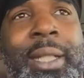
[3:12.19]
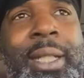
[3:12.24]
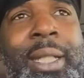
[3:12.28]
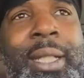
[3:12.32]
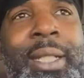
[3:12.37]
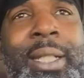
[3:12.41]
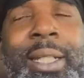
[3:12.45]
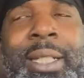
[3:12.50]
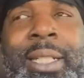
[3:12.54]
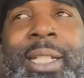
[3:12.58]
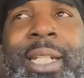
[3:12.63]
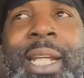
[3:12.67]

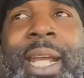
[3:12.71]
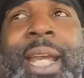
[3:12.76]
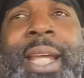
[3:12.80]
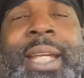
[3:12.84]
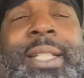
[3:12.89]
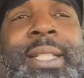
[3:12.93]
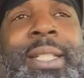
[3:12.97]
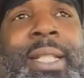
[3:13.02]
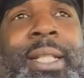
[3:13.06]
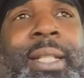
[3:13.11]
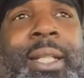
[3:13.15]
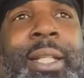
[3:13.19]
get the
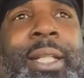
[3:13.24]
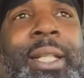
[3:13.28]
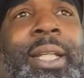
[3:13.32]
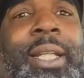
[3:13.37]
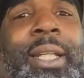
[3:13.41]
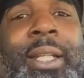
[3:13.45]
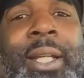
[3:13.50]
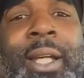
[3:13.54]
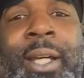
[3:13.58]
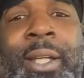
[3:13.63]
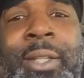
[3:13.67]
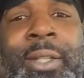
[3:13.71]
chance to look
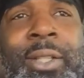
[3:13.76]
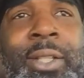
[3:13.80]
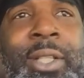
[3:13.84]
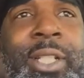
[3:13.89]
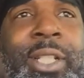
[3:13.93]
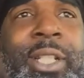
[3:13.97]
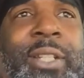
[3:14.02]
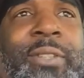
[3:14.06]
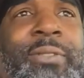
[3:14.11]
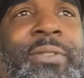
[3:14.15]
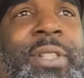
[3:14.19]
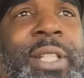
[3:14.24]
at other
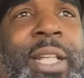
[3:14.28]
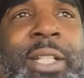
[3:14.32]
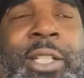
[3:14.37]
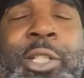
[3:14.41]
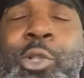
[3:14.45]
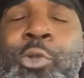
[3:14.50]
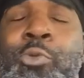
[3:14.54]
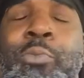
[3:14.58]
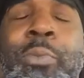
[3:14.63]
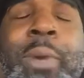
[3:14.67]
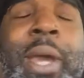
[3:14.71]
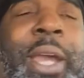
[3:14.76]
shifts
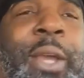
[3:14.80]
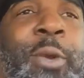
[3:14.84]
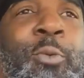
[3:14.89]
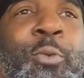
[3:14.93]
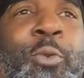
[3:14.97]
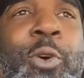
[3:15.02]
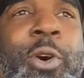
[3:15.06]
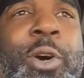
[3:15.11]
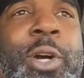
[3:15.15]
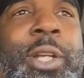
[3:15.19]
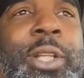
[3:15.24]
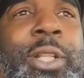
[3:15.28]
that you may
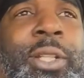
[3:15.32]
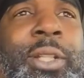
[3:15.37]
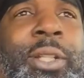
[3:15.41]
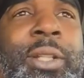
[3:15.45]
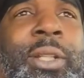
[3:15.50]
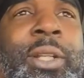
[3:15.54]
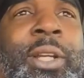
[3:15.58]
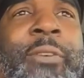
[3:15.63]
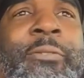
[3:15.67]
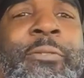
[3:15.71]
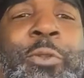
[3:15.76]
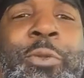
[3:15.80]
want.
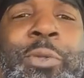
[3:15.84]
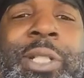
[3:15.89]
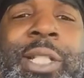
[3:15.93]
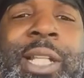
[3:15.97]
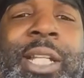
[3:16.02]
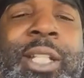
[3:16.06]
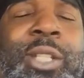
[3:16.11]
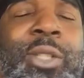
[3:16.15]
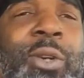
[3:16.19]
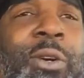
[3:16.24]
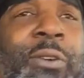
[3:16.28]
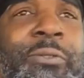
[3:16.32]
If you
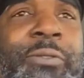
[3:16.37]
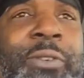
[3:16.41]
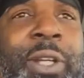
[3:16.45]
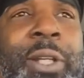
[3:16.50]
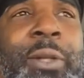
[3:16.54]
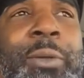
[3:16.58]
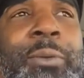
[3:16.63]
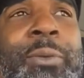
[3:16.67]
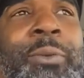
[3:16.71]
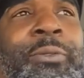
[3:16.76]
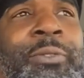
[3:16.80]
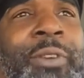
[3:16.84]
set your
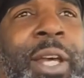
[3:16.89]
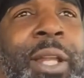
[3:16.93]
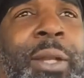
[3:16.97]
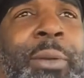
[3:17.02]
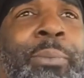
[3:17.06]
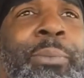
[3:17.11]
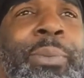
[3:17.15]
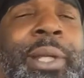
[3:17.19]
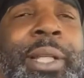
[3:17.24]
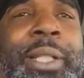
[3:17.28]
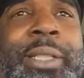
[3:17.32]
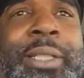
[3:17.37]

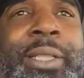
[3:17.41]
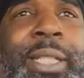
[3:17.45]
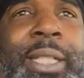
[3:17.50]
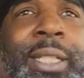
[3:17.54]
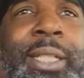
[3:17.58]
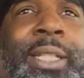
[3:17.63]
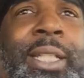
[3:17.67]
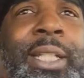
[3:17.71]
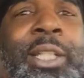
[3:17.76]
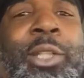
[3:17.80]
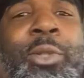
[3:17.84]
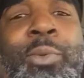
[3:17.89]
availability,
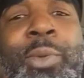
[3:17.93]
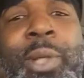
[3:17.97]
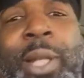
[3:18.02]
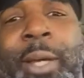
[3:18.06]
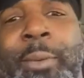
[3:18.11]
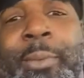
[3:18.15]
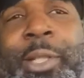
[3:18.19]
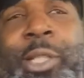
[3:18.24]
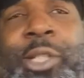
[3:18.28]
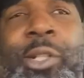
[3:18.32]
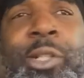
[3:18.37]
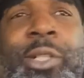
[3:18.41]
then you
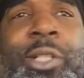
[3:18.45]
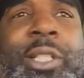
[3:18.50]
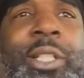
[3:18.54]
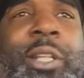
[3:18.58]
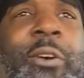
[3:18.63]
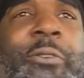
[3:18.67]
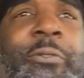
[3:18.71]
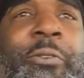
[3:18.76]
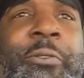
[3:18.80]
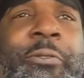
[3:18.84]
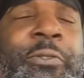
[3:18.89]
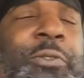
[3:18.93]
limit
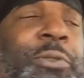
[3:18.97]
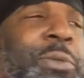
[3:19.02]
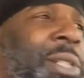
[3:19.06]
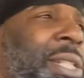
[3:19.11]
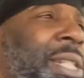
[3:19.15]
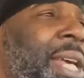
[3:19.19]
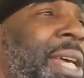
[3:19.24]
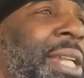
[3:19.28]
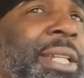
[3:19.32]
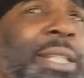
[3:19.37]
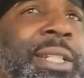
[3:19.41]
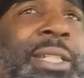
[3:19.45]
yourself if you
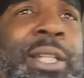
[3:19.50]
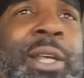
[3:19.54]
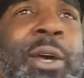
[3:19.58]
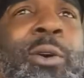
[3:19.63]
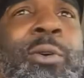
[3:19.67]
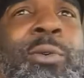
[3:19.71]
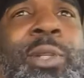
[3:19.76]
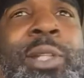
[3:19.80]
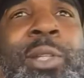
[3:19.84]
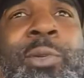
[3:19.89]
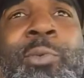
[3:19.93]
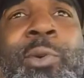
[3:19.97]
set it to
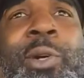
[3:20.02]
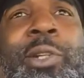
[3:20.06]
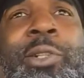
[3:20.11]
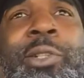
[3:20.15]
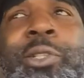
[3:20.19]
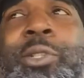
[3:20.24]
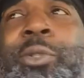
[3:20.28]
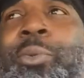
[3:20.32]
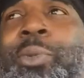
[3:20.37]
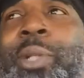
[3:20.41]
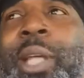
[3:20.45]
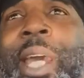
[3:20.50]
only 1 or
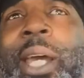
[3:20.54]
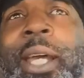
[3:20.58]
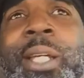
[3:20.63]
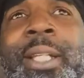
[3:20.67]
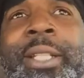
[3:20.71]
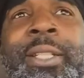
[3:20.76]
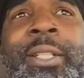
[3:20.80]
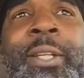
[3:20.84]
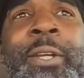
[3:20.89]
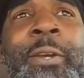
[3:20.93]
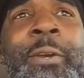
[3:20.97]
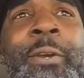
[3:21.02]
2
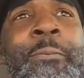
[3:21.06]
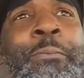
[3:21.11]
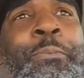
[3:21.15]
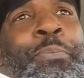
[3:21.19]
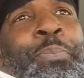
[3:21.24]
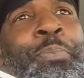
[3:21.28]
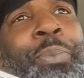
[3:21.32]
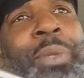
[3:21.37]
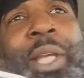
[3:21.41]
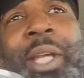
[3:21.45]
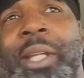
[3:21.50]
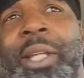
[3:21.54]
days
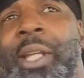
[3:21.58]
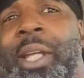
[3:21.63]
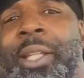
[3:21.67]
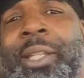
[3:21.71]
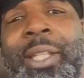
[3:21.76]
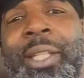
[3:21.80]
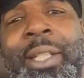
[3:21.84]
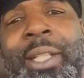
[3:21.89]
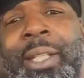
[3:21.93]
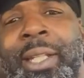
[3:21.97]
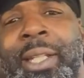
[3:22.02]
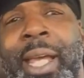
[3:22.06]
and
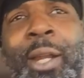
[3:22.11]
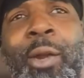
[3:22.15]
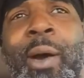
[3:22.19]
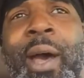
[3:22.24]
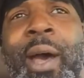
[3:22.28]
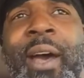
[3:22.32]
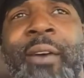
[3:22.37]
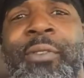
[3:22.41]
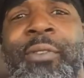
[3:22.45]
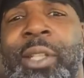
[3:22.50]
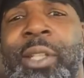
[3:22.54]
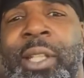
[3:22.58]
they don't
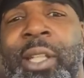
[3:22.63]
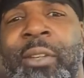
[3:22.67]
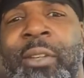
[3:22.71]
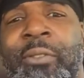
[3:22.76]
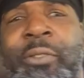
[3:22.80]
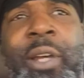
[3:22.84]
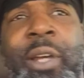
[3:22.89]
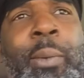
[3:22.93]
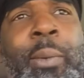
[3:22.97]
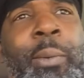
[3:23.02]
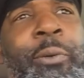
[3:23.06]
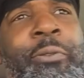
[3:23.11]
have anything
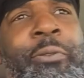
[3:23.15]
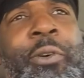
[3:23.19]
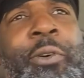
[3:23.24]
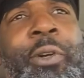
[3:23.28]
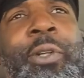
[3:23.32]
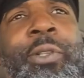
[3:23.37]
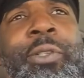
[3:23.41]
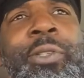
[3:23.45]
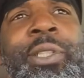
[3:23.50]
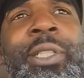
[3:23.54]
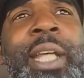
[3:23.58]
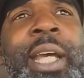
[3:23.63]
available for
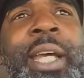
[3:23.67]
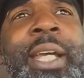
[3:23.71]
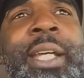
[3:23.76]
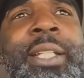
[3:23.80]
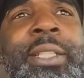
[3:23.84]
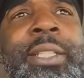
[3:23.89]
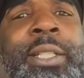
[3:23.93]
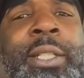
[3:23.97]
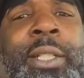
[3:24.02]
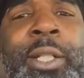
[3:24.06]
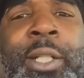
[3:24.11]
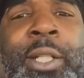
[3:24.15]
those
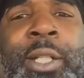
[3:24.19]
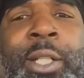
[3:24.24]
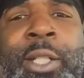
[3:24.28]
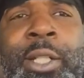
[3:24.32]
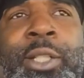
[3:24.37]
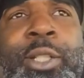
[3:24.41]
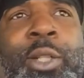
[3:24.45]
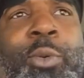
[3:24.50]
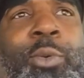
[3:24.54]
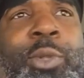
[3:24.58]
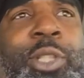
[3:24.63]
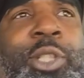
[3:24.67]
days.
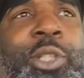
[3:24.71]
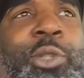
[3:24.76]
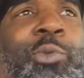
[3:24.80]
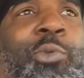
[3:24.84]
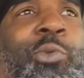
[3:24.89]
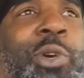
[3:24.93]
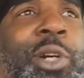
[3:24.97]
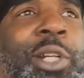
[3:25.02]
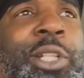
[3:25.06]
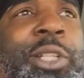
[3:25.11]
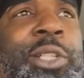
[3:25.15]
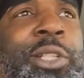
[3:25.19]
So what you
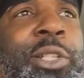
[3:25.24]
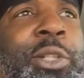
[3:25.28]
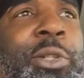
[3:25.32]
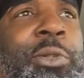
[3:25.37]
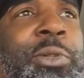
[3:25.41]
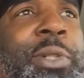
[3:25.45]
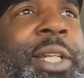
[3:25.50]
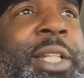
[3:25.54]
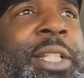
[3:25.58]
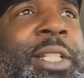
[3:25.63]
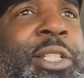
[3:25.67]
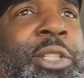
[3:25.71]
want to do
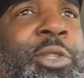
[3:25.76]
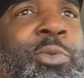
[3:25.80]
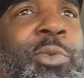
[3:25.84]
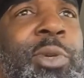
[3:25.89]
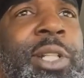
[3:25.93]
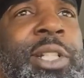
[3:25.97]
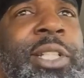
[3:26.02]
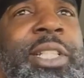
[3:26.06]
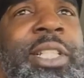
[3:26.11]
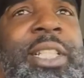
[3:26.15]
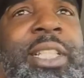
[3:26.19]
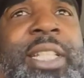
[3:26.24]
is you
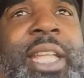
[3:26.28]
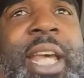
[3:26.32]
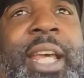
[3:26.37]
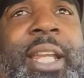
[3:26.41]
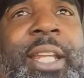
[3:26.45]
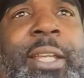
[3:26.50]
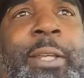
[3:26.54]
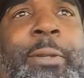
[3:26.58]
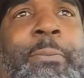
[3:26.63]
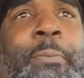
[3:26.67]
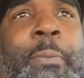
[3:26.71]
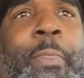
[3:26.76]
want to set
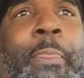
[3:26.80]
it